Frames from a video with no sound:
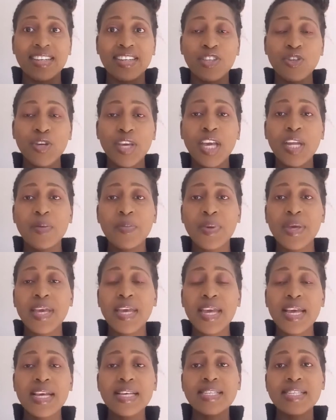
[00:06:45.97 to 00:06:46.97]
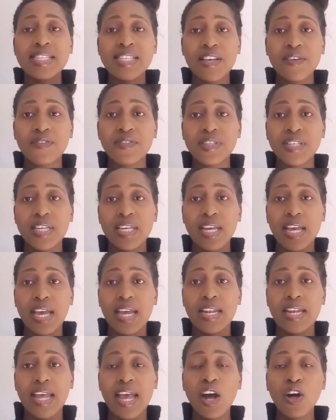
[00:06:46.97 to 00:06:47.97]
you can be a safety
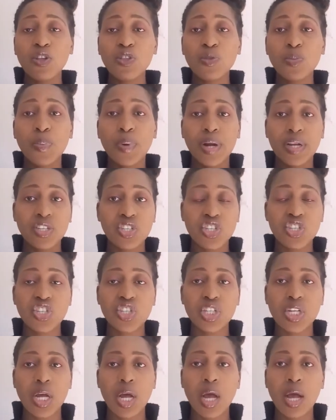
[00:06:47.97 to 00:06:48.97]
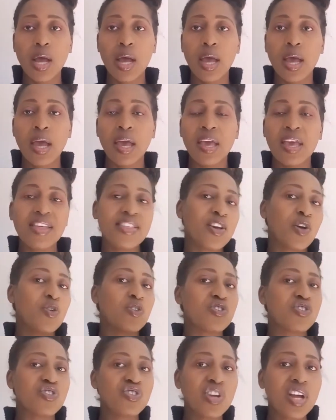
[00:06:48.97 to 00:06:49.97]
and health practitioner in the
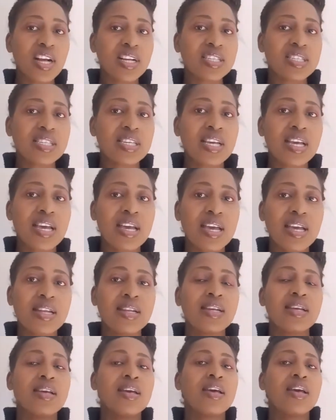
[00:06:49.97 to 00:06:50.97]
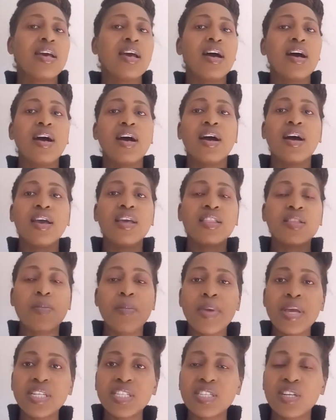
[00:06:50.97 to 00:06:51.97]
construction, in the
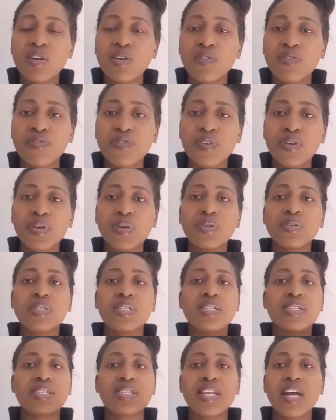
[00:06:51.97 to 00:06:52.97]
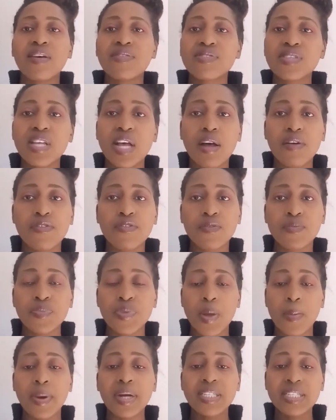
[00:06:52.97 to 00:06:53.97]
medical field, in the staff,
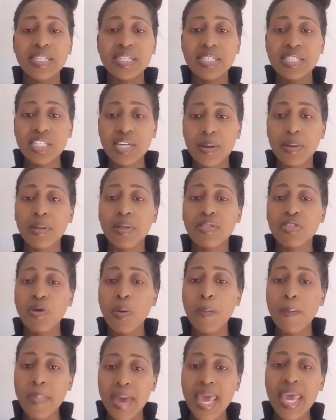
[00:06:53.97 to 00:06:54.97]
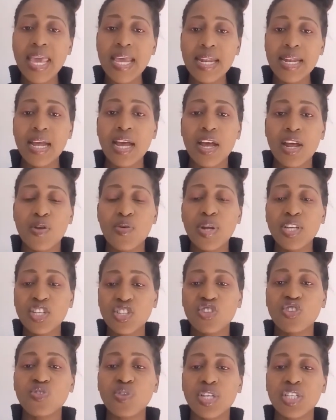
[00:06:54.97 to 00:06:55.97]
but the main
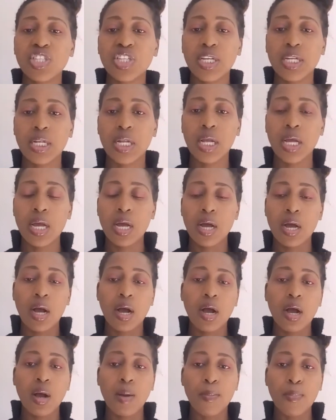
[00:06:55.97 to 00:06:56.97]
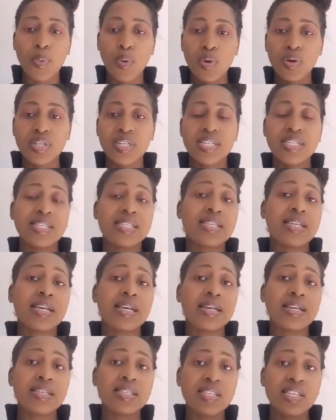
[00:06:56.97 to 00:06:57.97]
registration board is
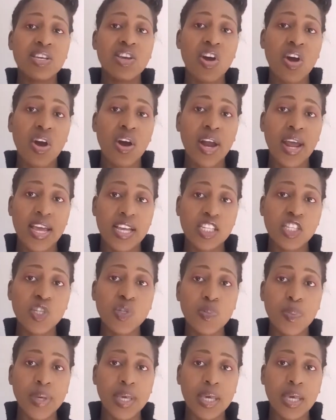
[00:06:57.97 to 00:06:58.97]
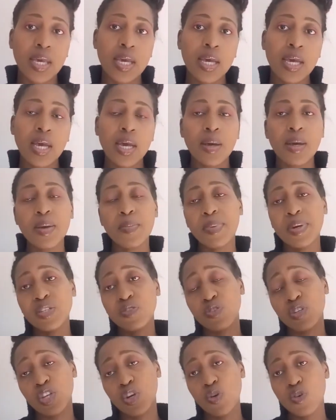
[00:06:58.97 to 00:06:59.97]
CRSP. But
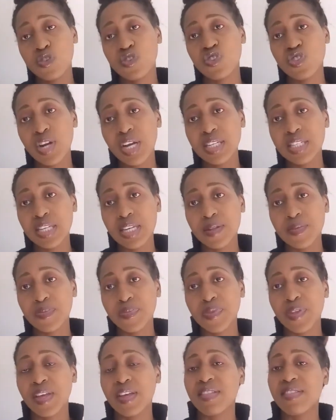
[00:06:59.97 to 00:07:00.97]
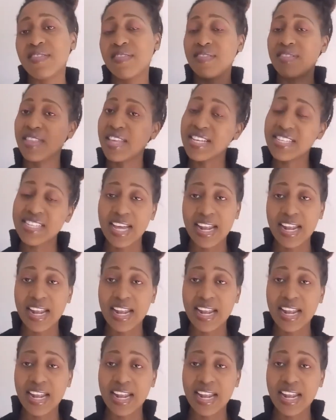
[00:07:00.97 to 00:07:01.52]
for the construction, there's